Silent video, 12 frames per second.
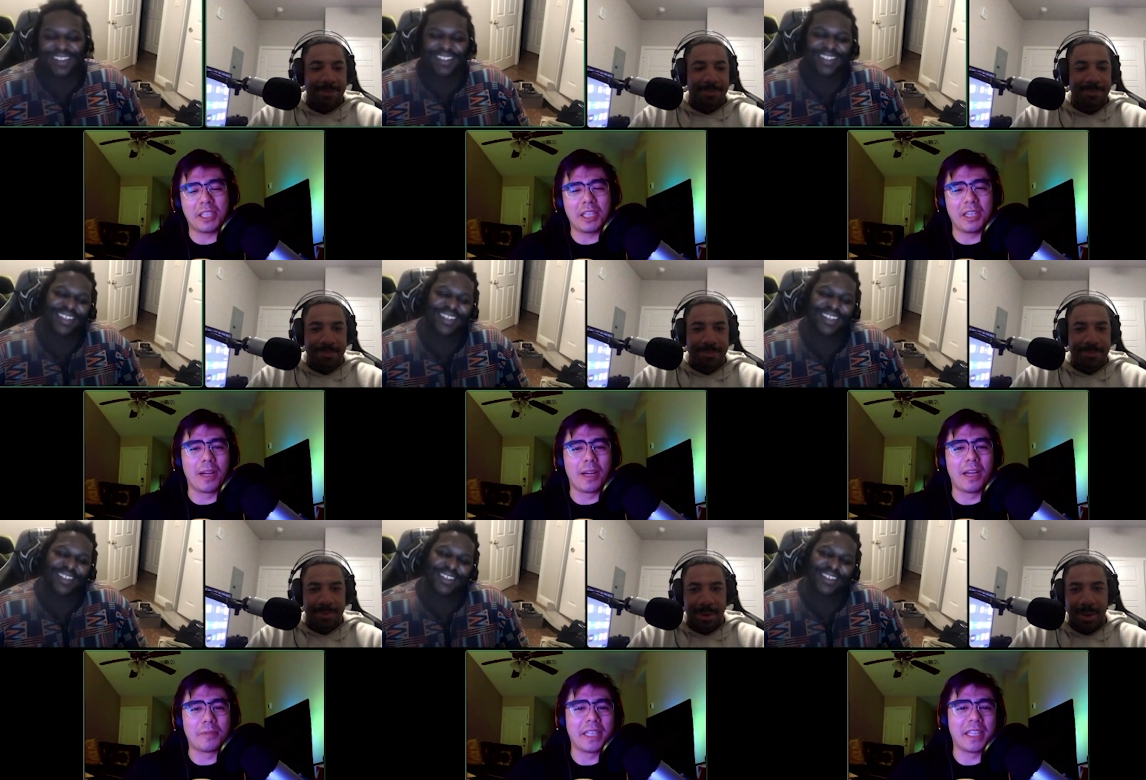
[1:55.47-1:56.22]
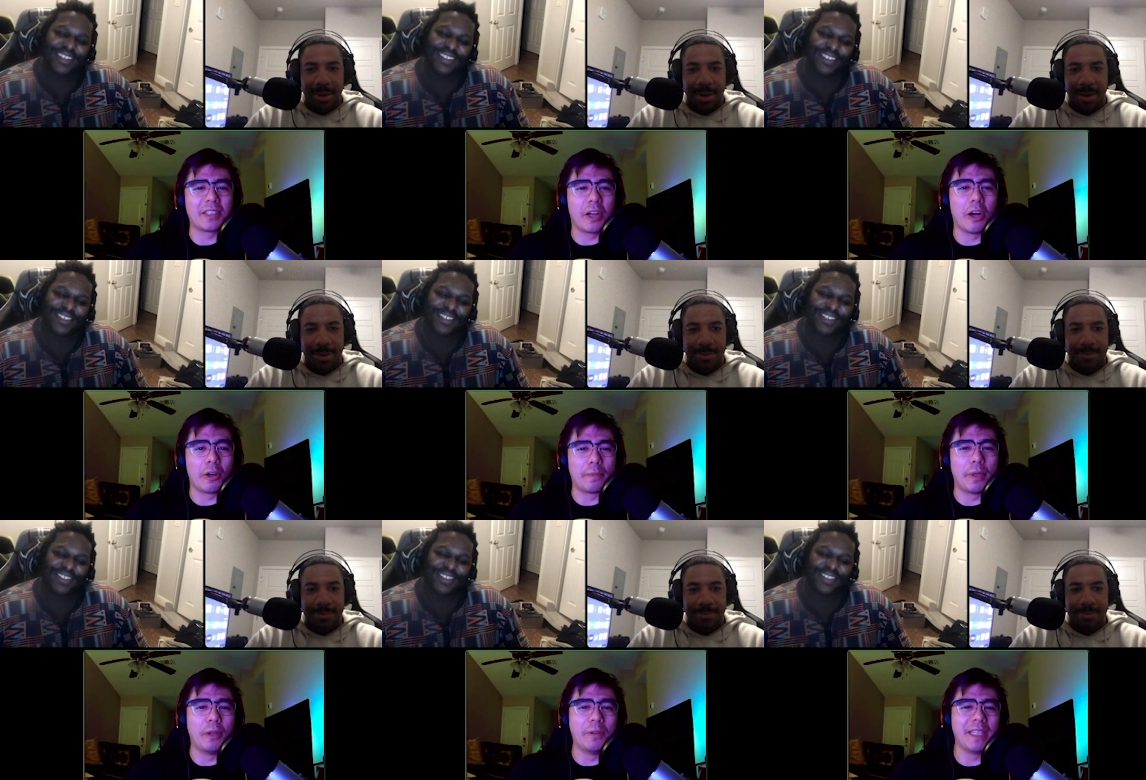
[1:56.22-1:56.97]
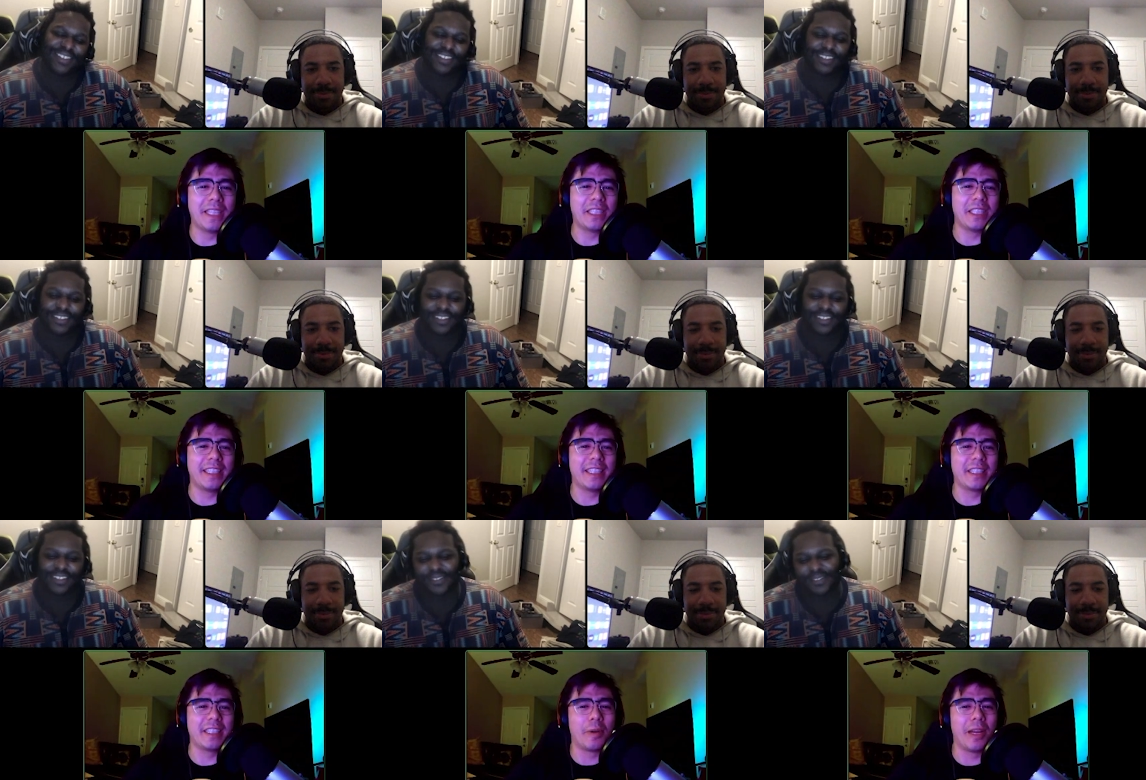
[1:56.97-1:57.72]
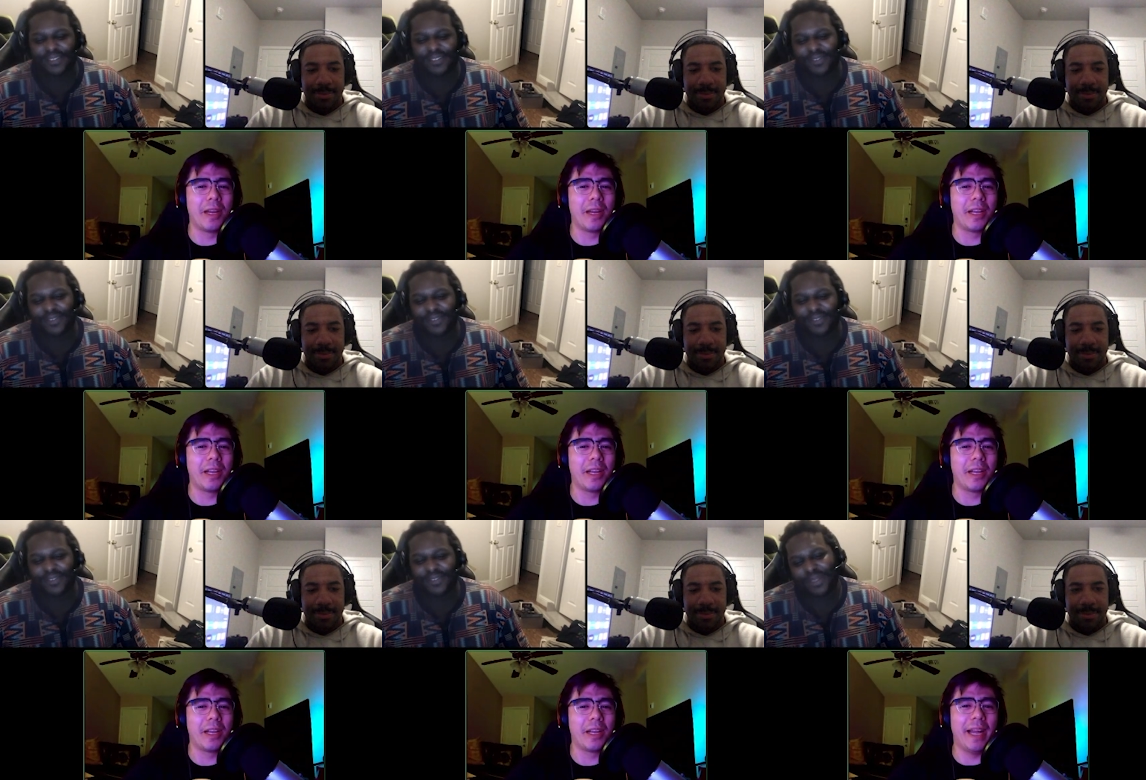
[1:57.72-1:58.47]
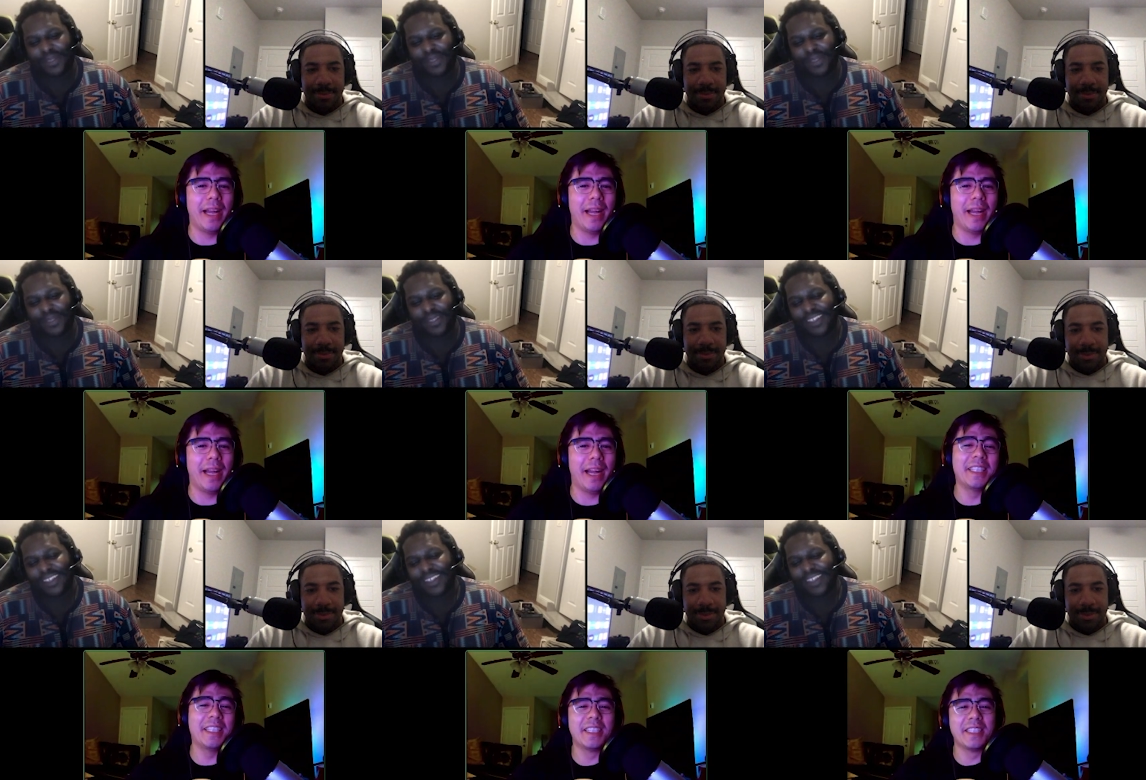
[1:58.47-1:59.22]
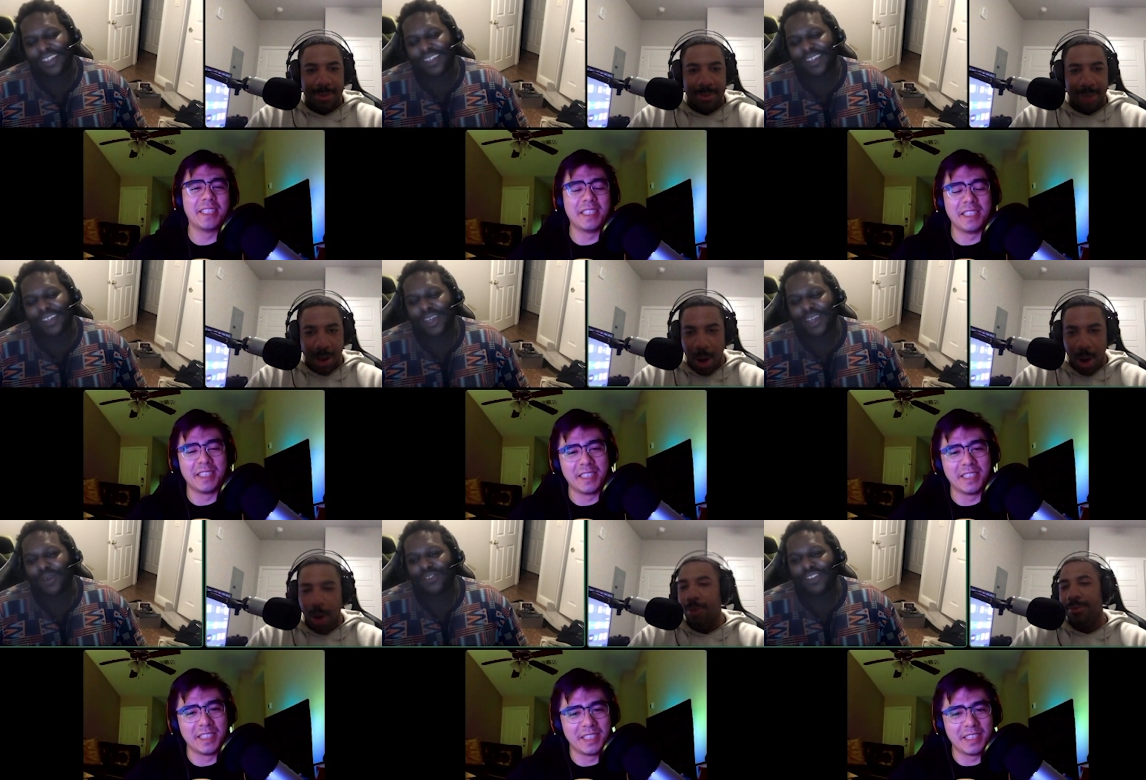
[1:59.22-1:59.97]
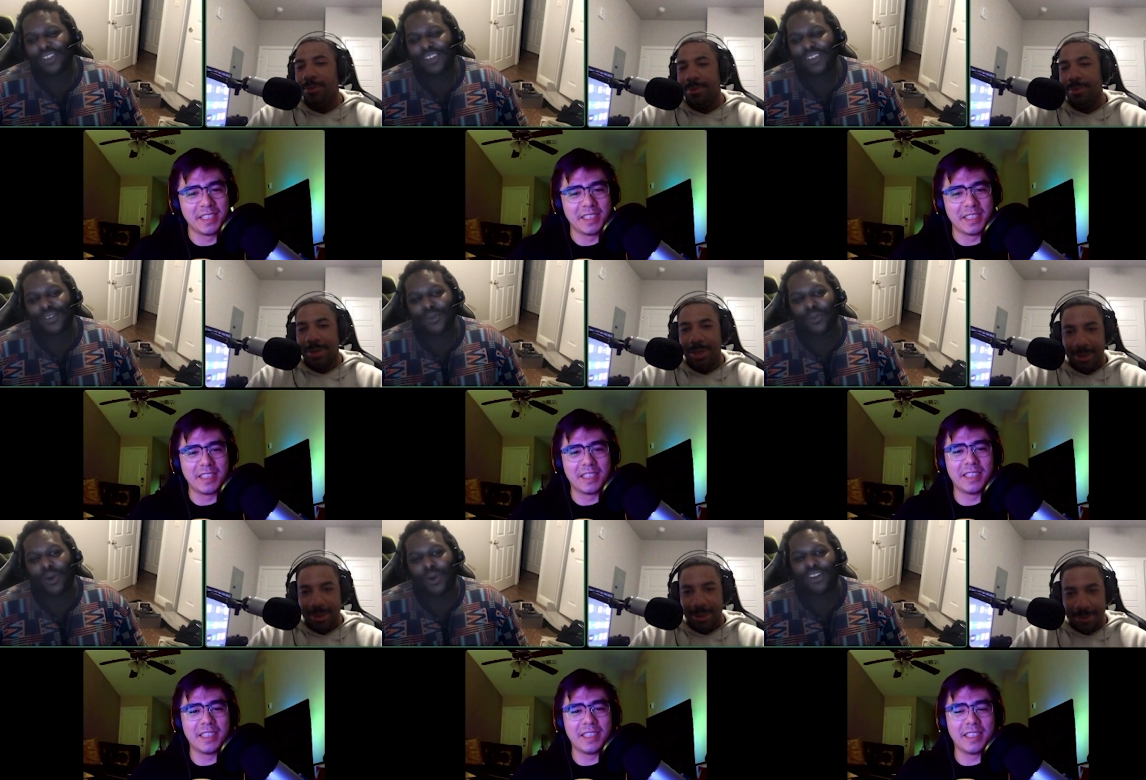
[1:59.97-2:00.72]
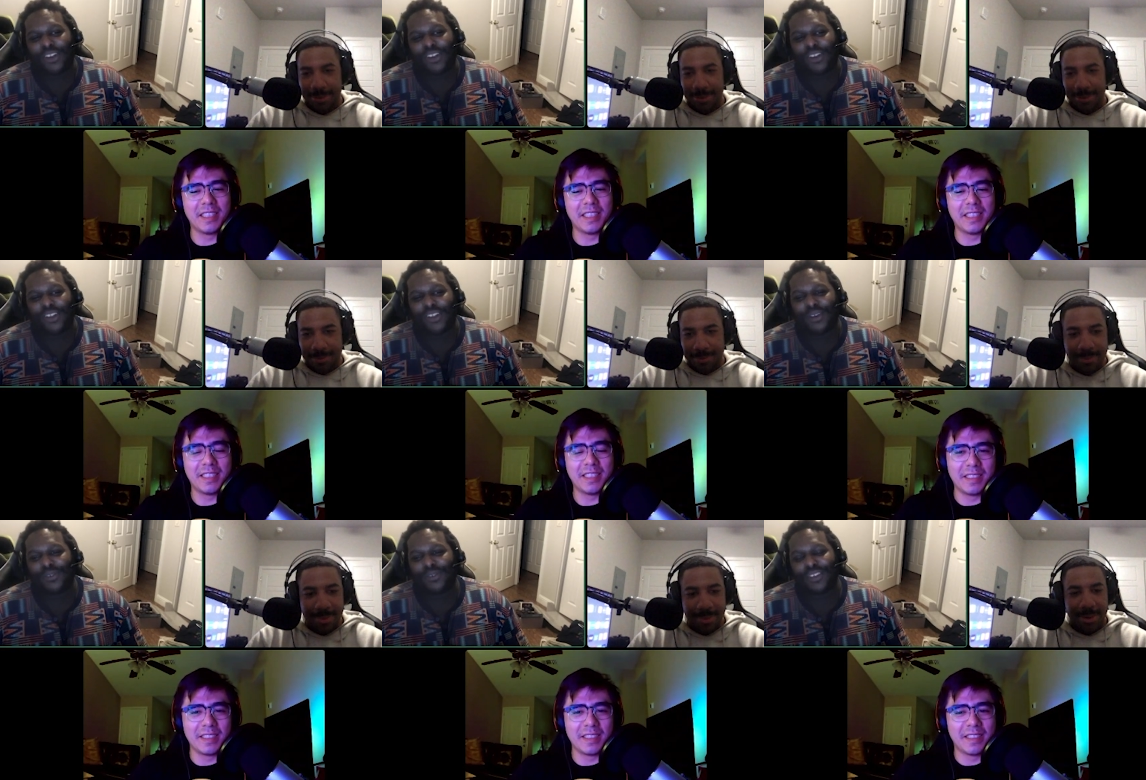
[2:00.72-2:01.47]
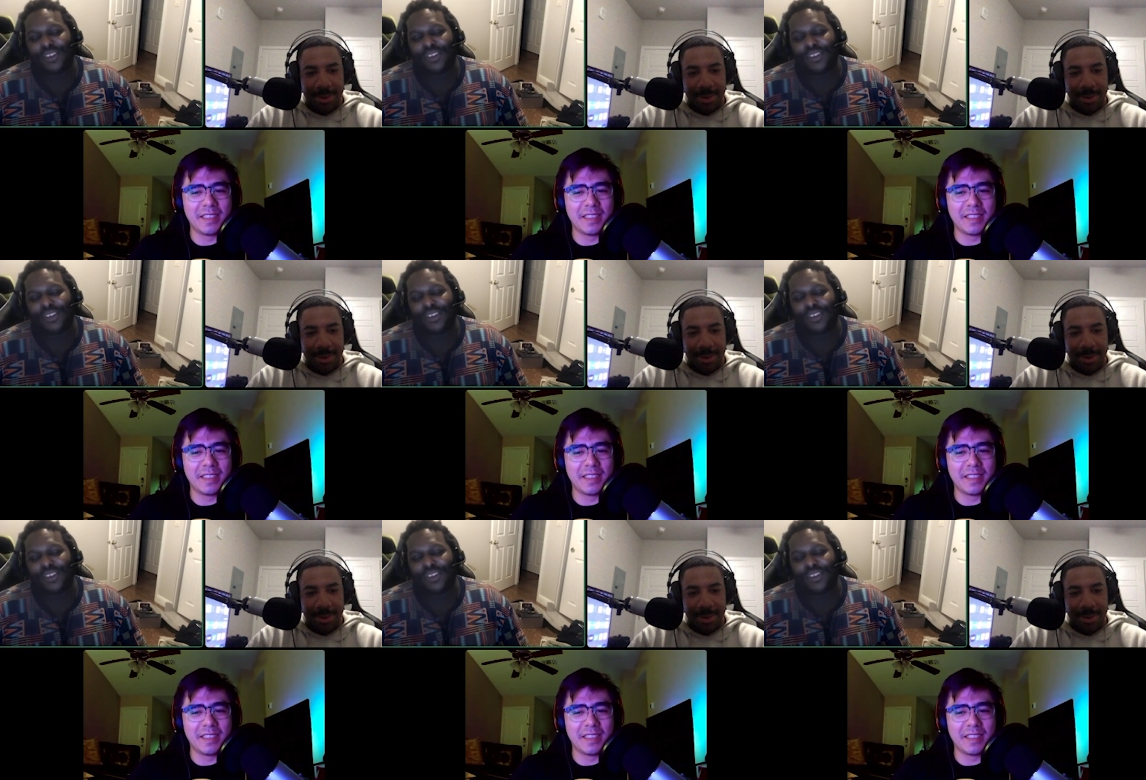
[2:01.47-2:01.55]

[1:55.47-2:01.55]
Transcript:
Speaker 1: Michelle Rodriguez harpooning Gina Carano out of plane.
Speaker 2: Oh, which I used to want to do. Which I used